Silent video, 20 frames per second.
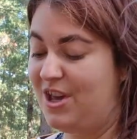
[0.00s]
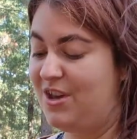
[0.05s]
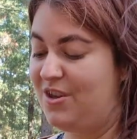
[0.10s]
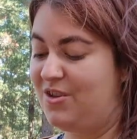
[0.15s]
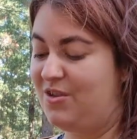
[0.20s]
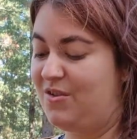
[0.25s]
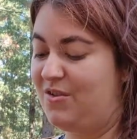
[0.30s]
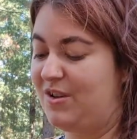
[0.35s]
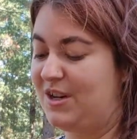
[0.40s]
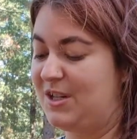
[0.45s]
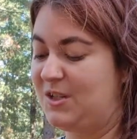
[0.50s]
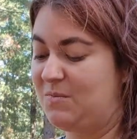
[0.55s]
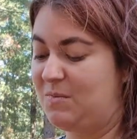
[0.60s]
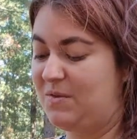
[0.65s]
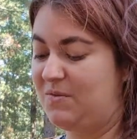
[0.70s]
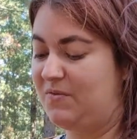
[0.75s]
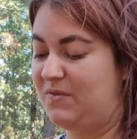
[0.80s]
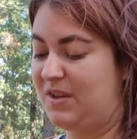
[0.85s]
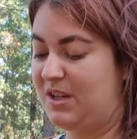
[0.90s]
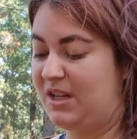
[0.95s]
You're going to be
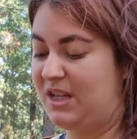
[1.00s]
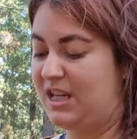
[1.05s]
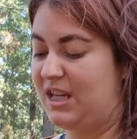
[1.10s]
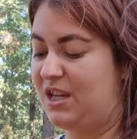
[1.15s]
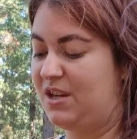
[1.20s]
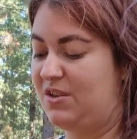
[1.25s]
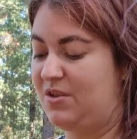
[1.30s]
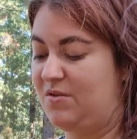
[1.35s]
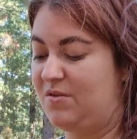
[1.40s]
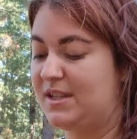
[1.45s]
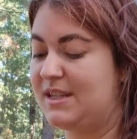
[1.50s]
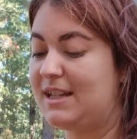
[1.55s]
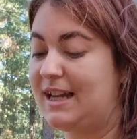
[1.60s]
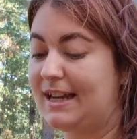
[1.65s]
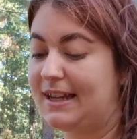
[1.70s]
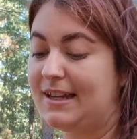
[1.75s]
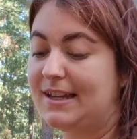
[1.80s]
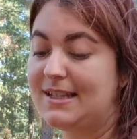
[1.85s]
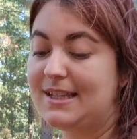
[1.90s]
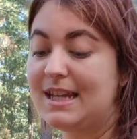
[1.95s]
feeling your
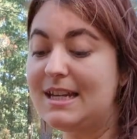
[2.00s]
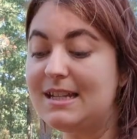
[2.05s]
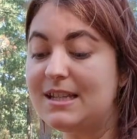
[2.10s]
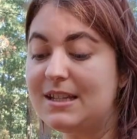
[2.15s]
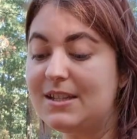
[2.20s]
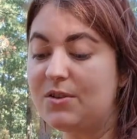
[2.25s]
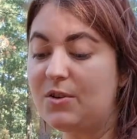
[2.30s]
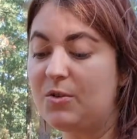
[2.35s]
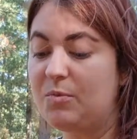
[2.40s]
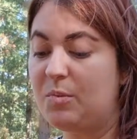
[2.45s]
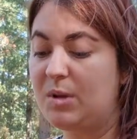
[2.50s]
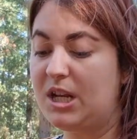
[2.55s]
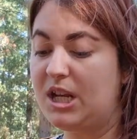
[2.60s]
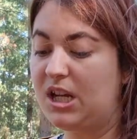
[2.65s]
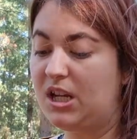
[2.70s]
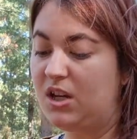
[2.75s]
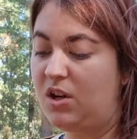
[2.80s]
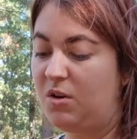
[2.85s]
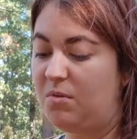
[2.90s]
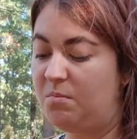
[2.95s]
psychic senses opening
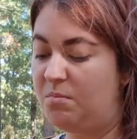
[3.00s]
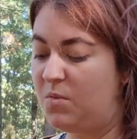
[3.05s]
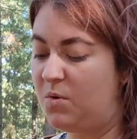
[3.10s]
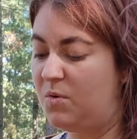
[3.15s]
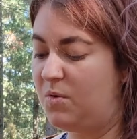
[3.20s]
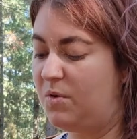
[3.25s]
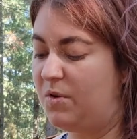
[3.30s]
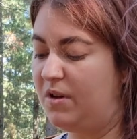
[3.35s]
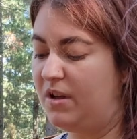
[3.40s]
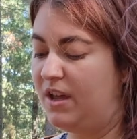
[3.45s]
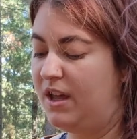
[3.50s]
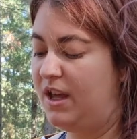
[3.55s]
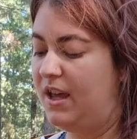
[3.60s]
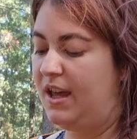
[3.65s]
a lot more,